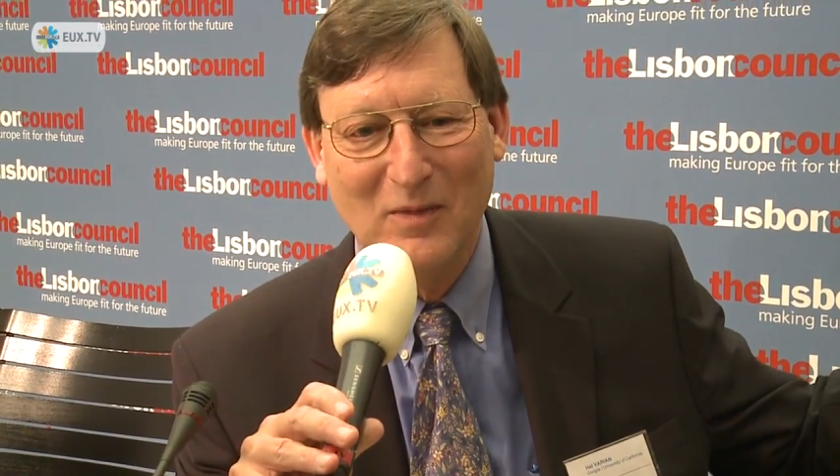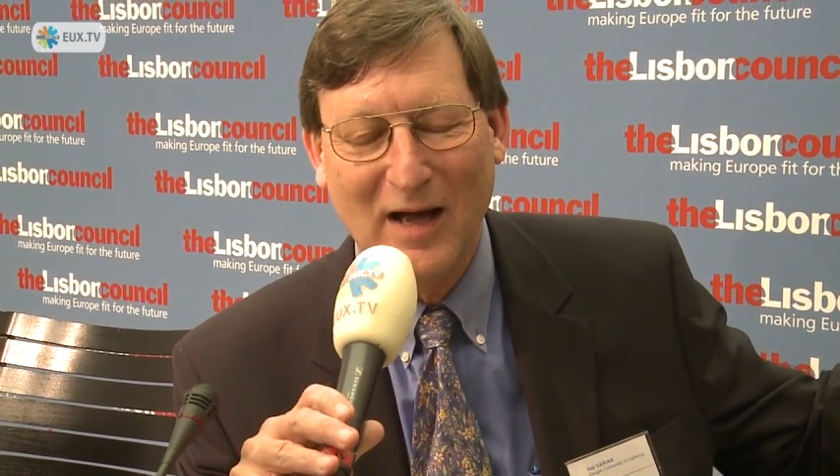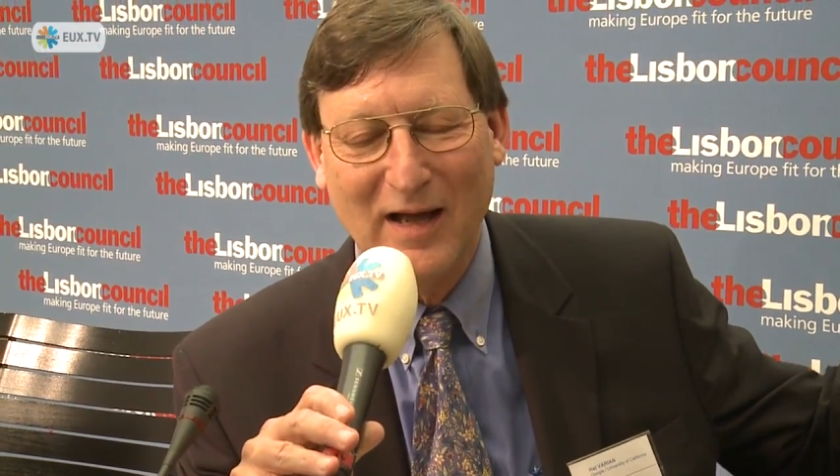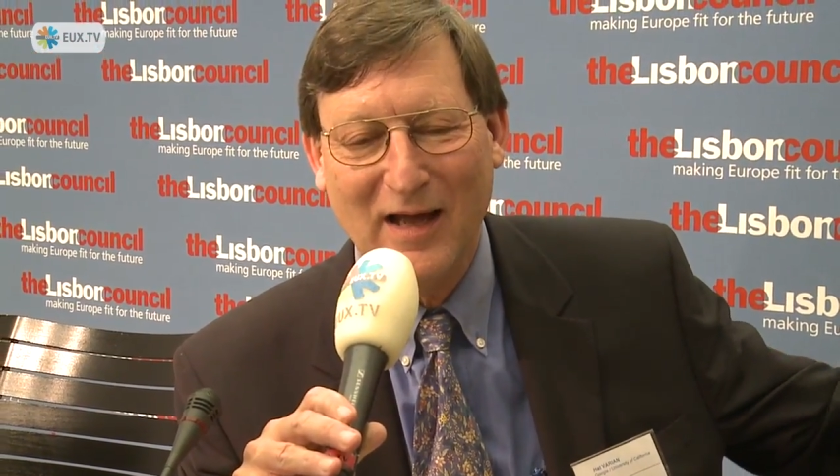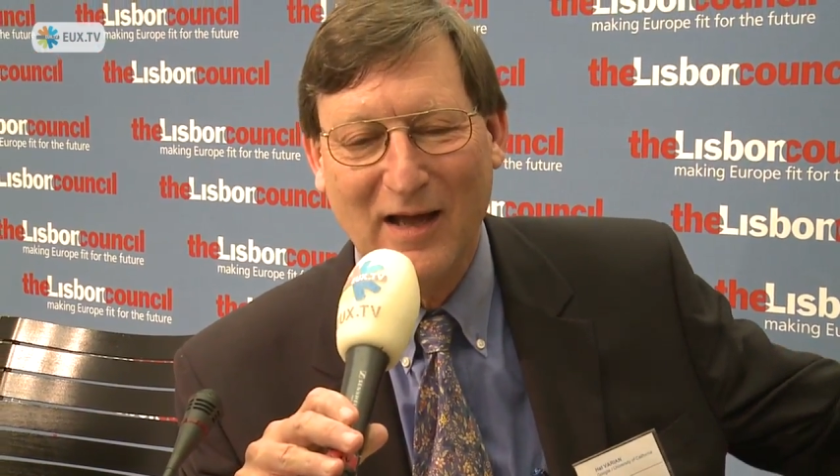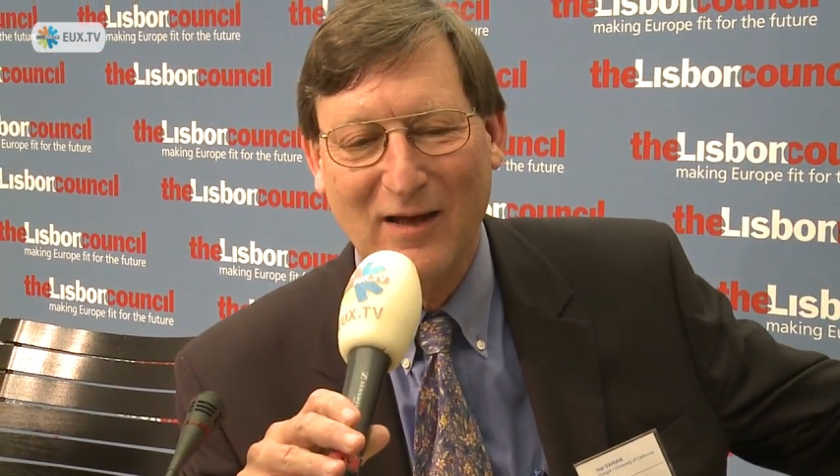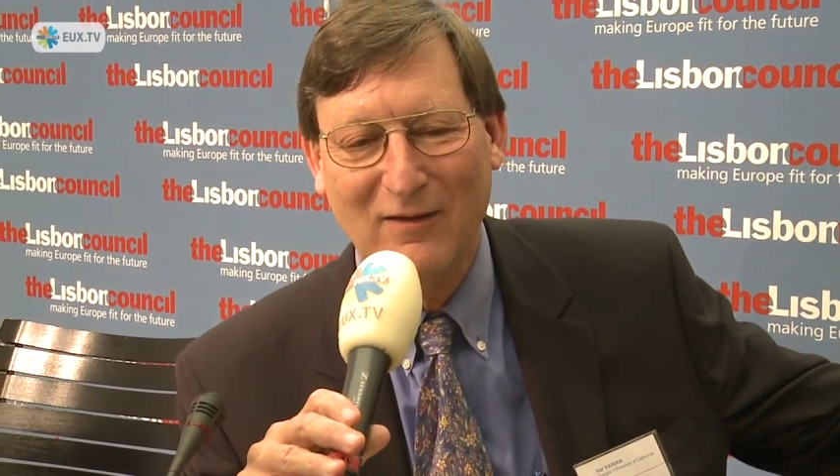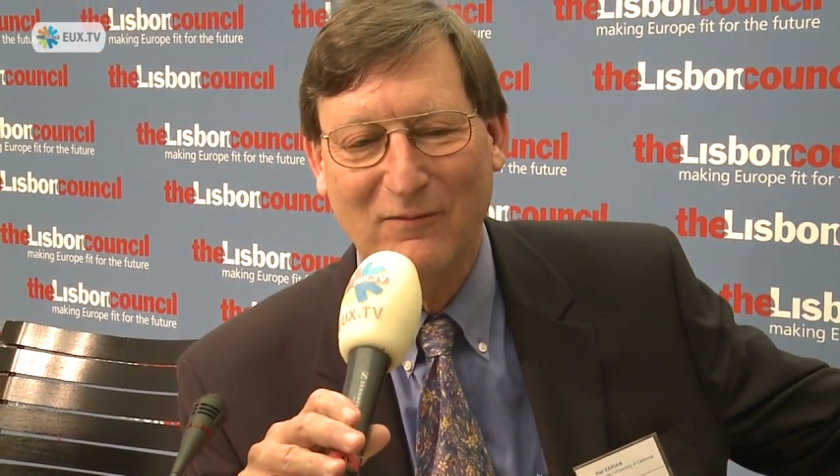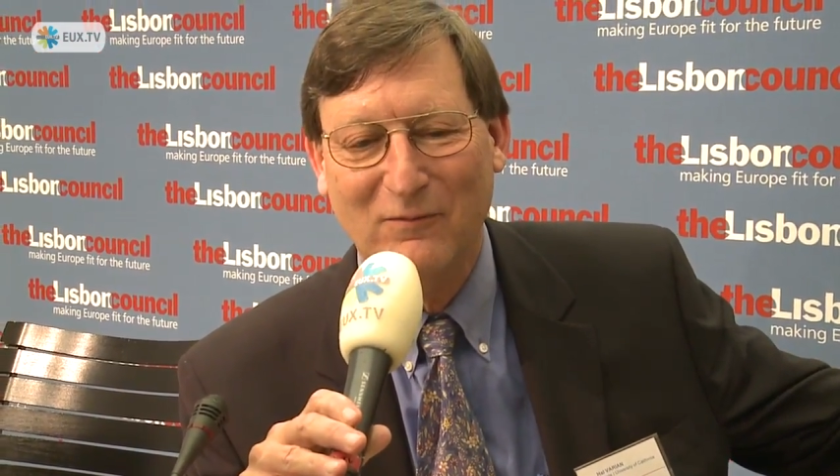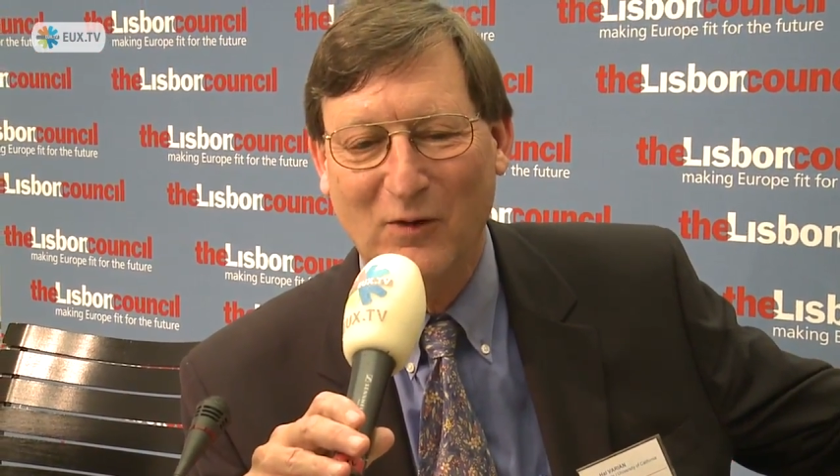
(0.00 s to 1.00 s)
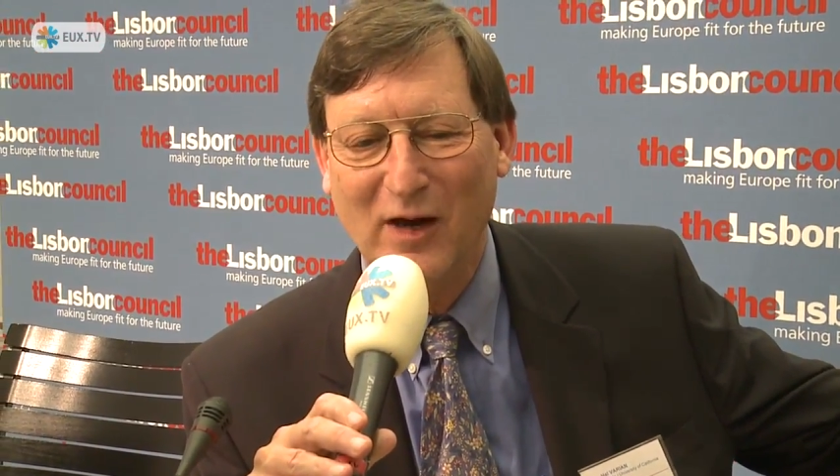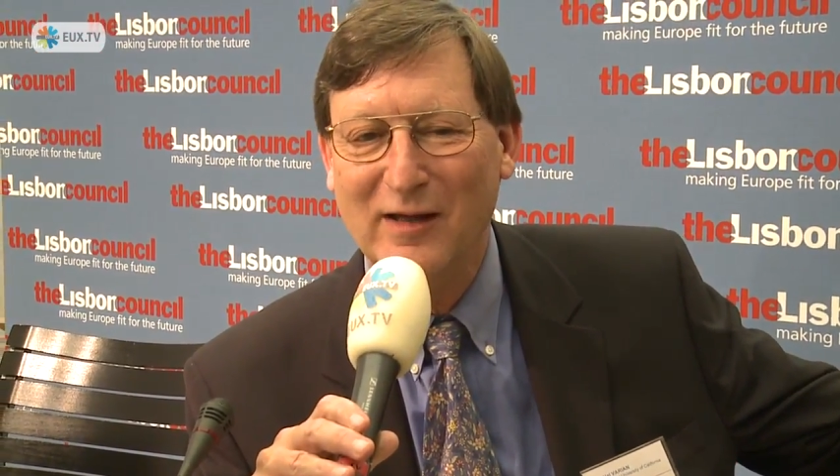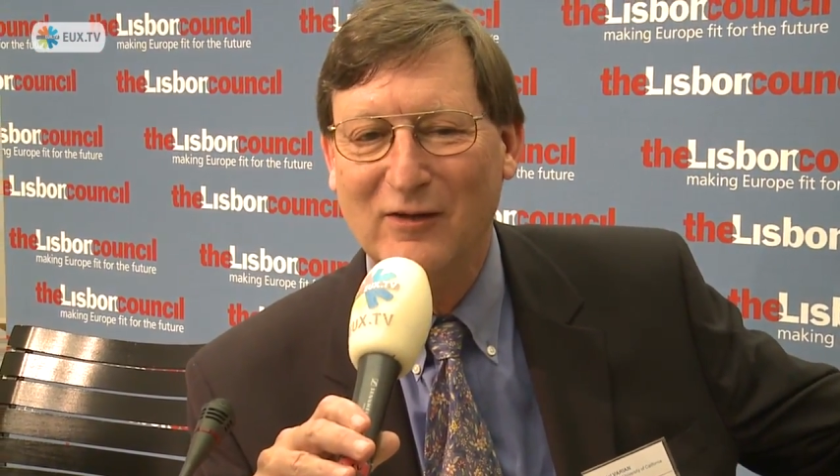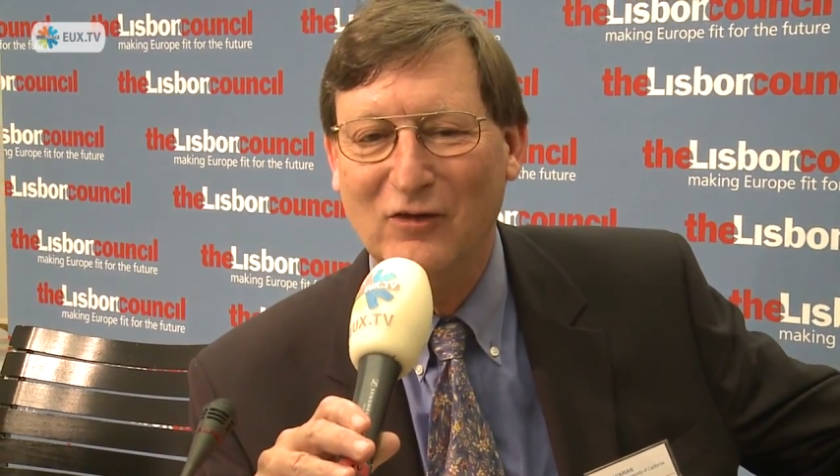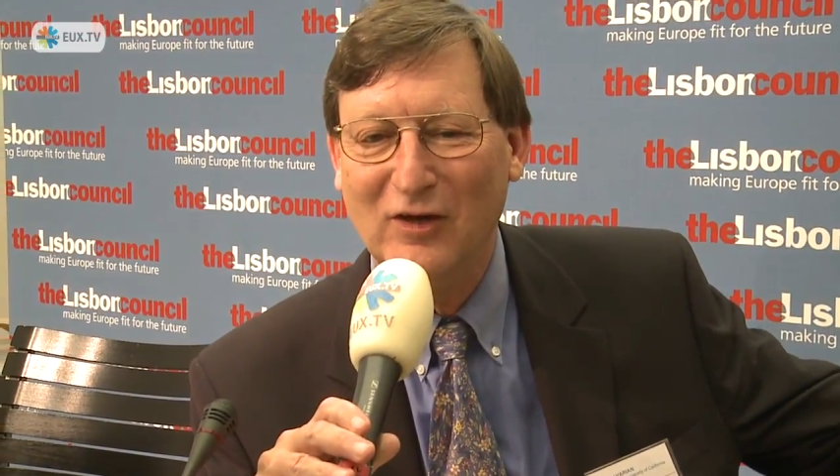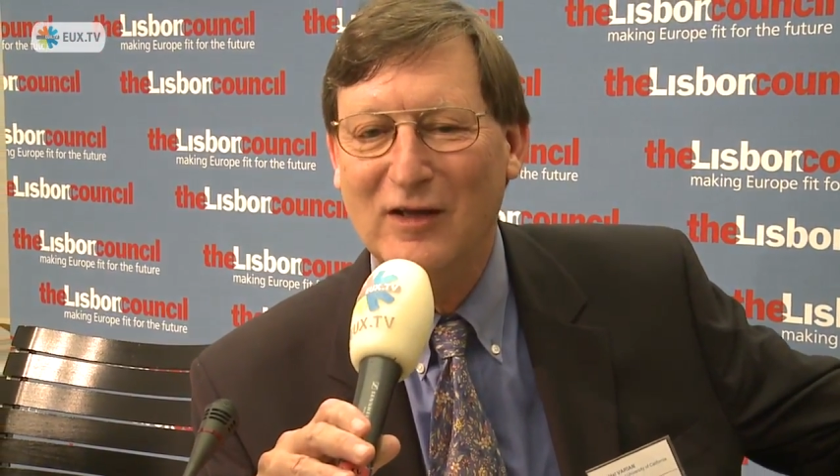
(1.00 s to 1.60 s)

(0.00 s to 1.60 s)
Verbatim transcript: I have friends